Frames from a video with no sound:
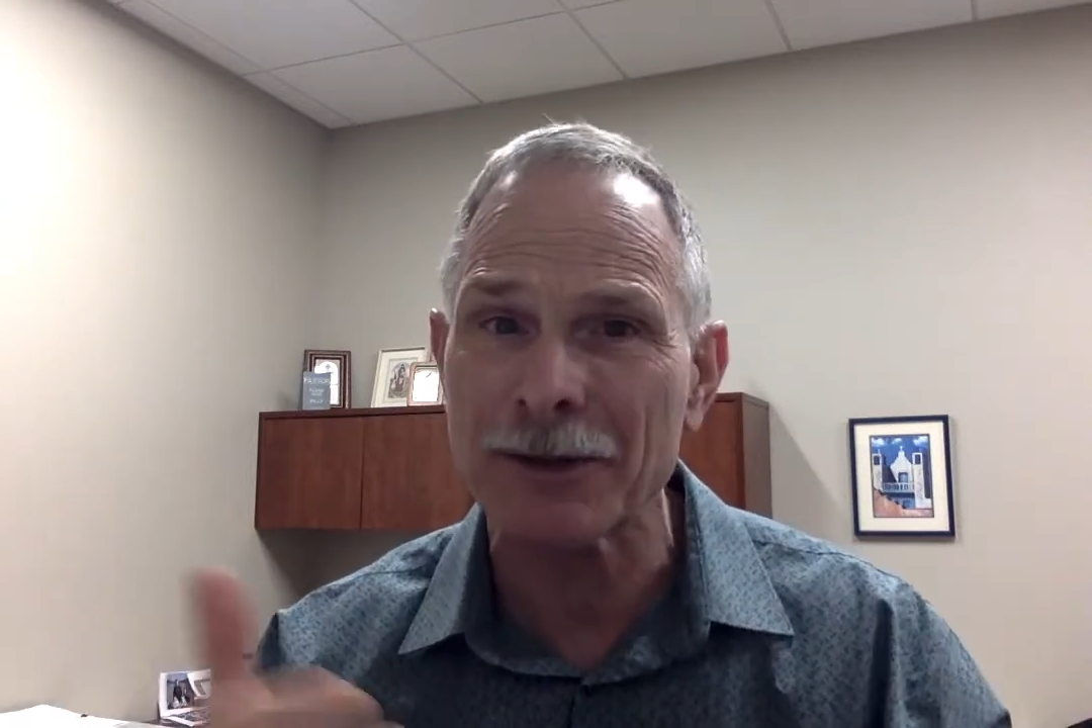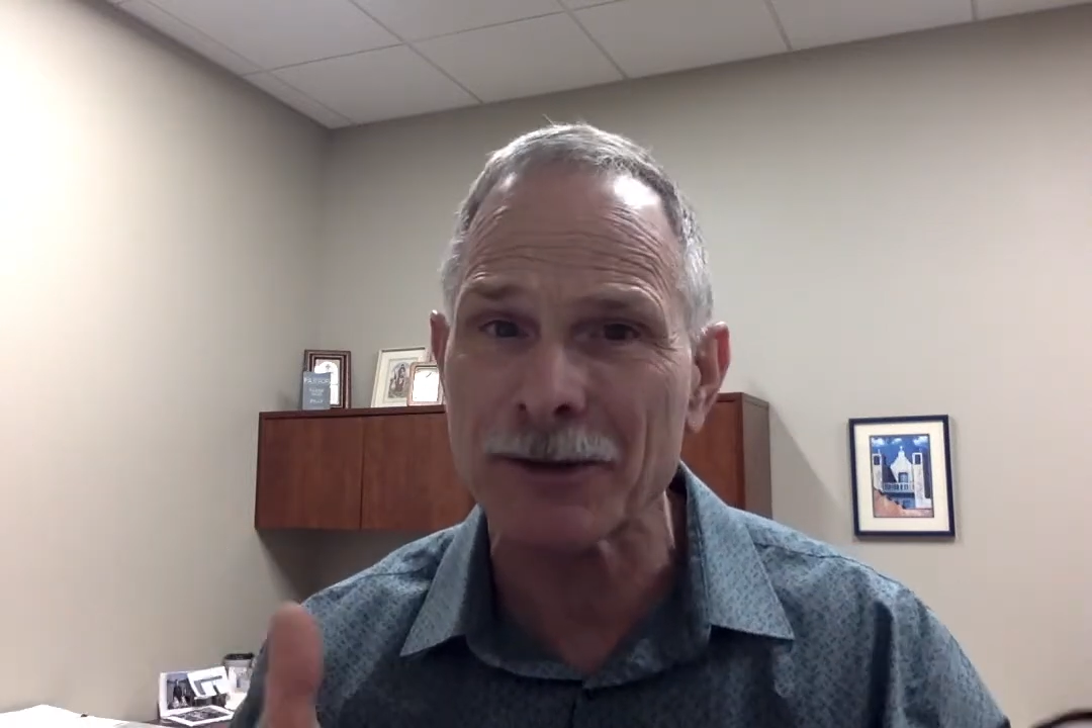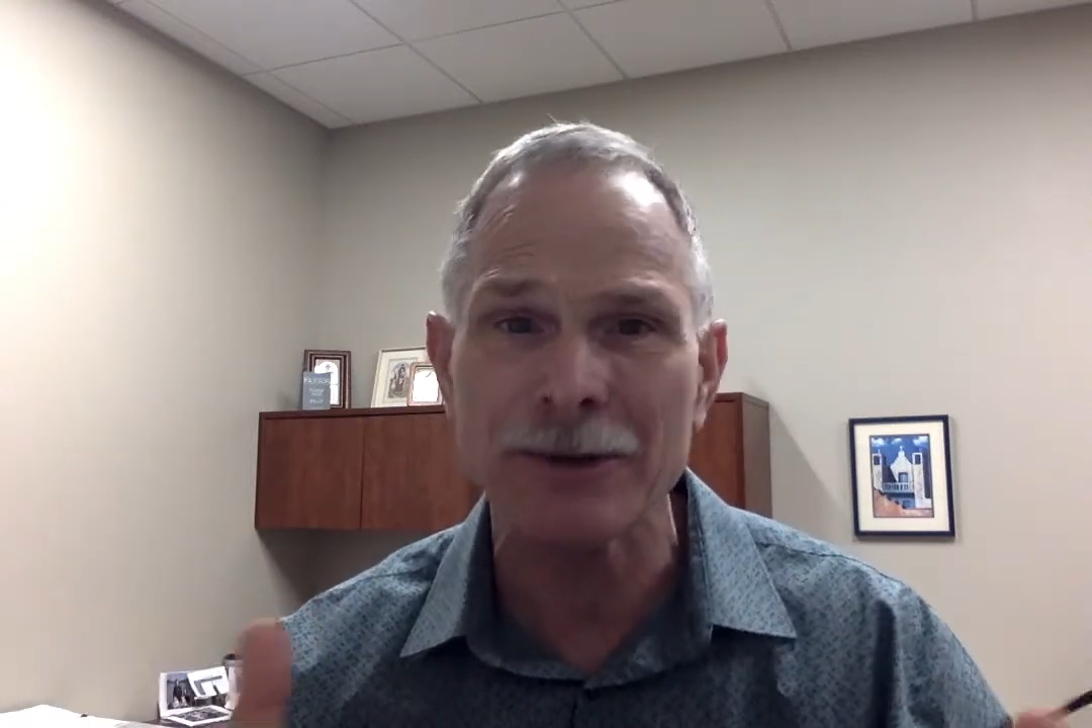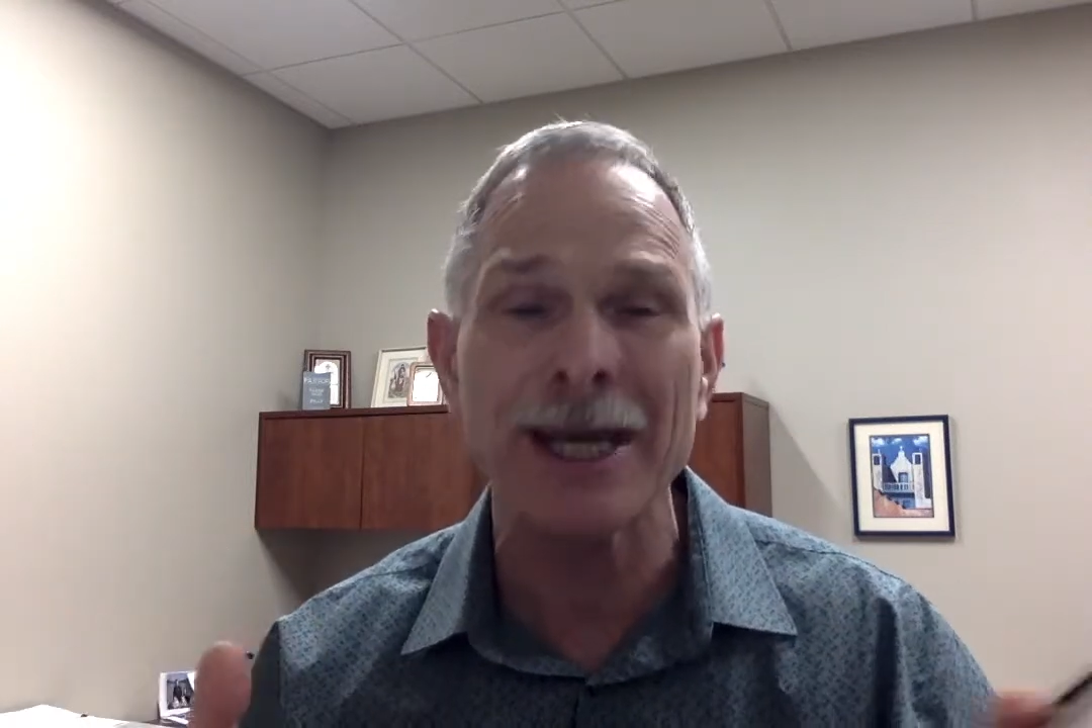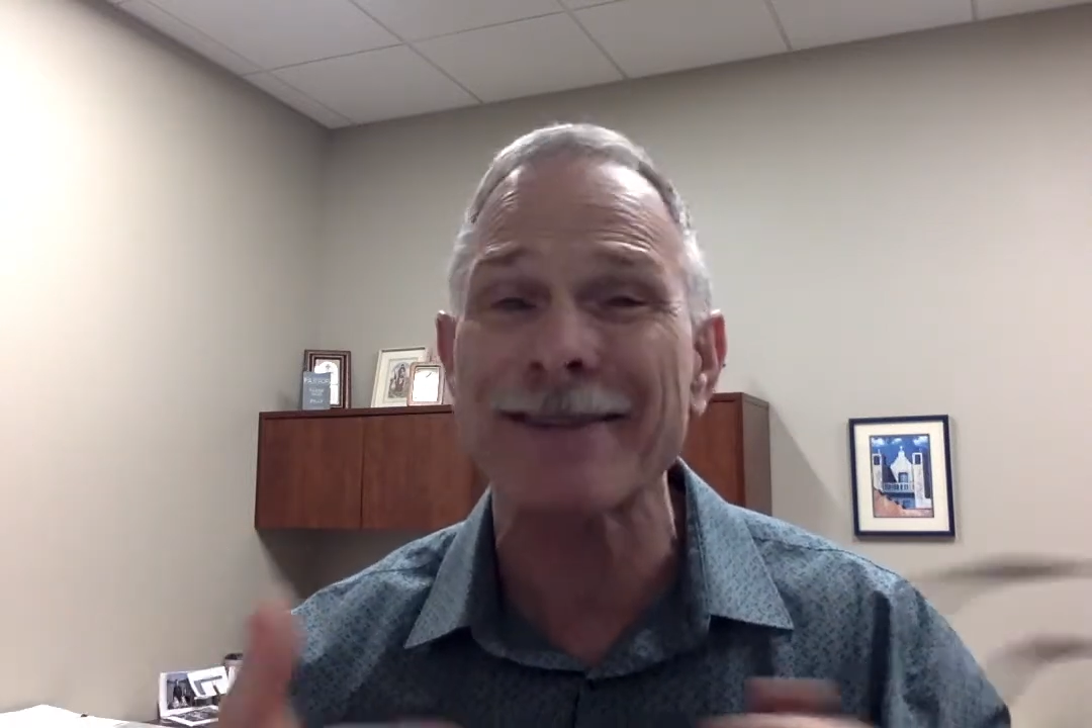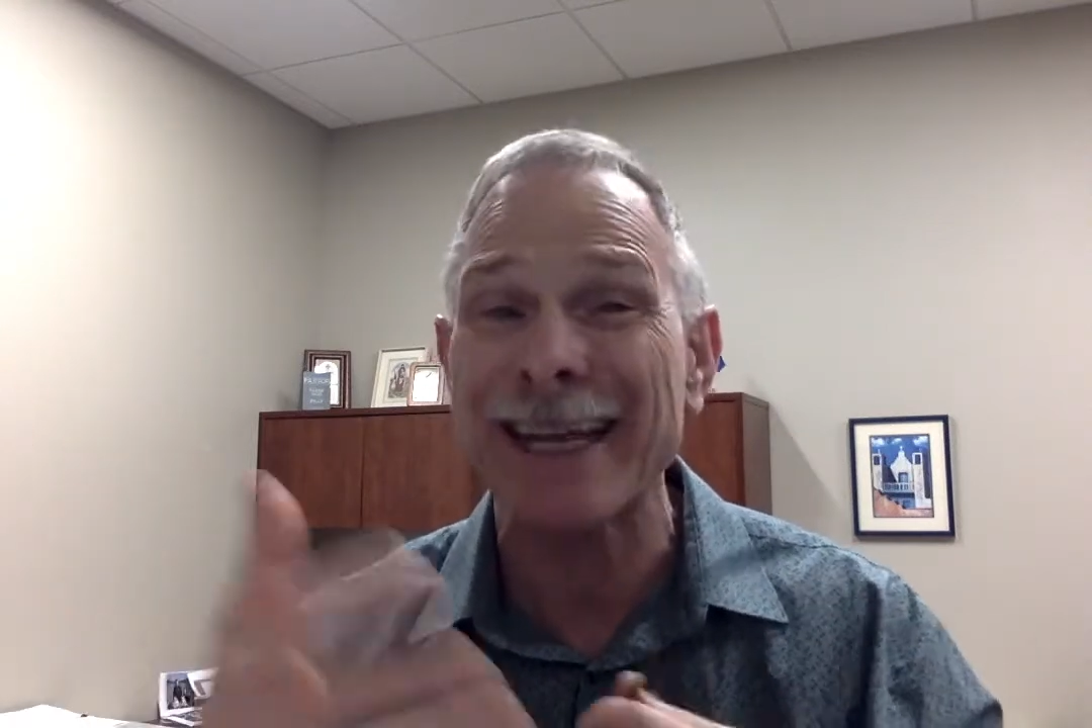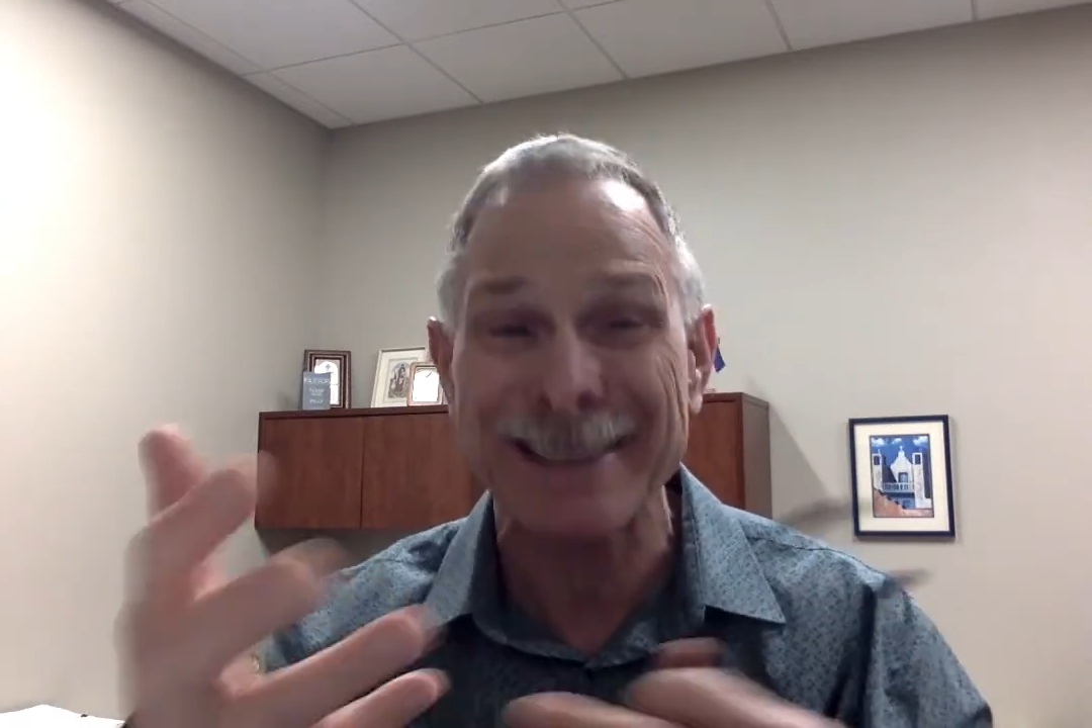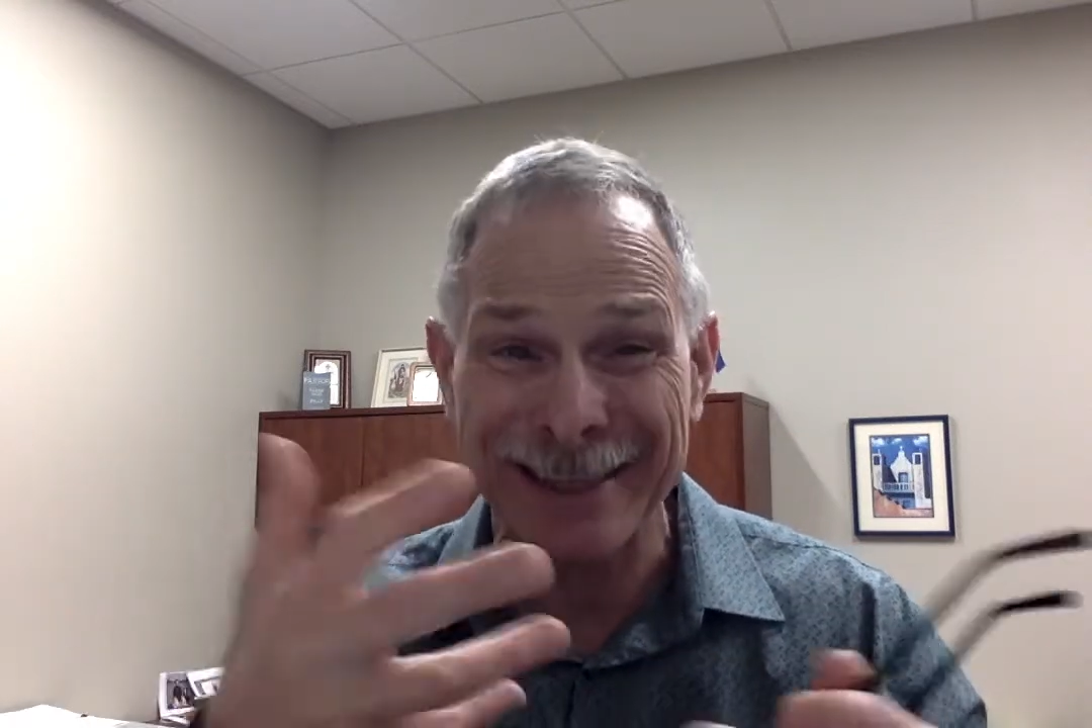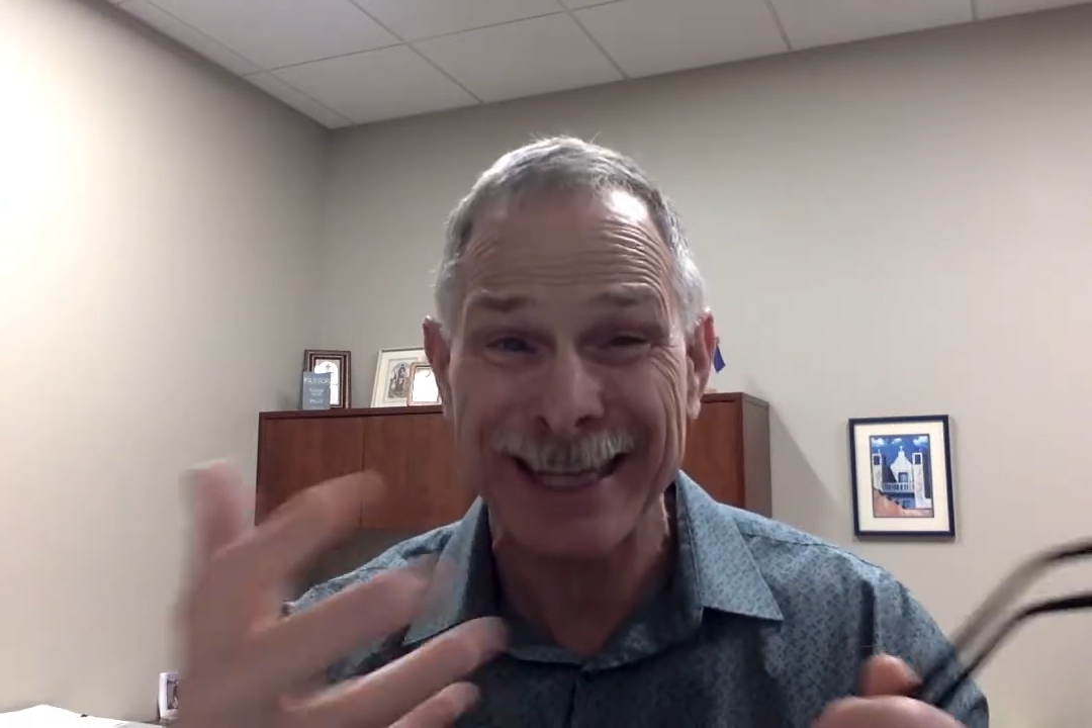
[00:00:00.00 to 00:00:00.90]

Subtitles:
through that